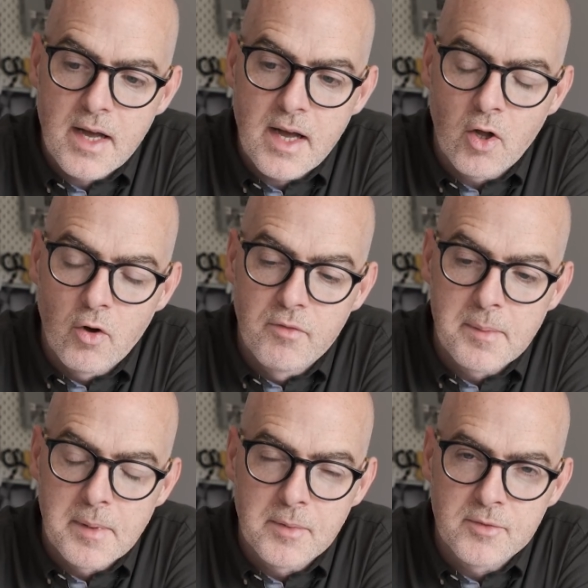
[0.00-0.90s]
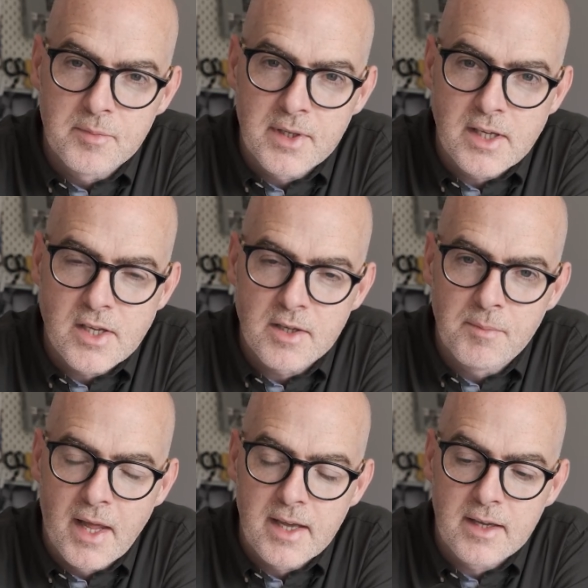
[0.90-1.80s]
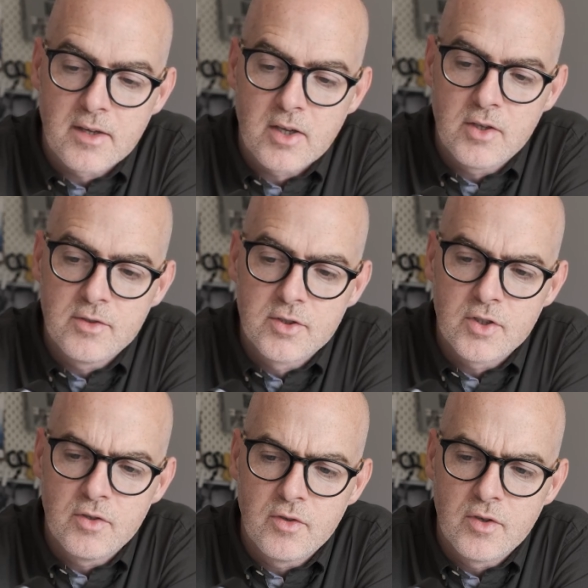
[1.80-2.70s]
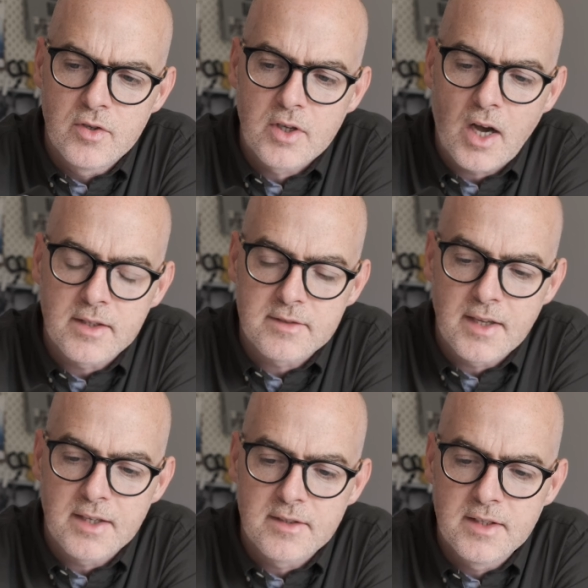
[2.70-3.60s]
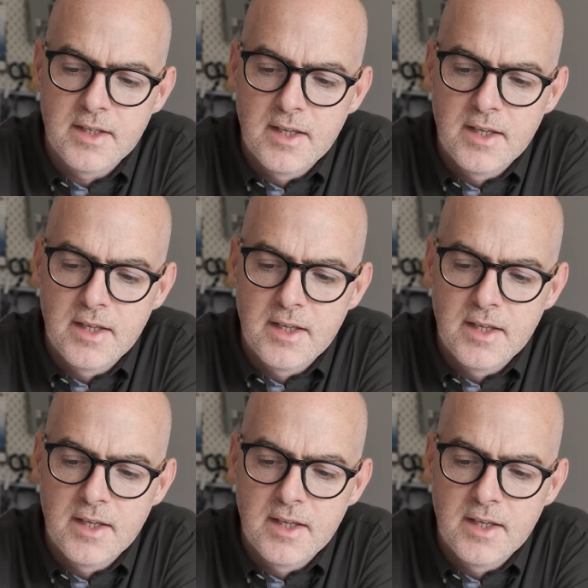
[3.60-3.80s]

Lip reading: I'll hopefully be able to bring you some Leica Q2 content.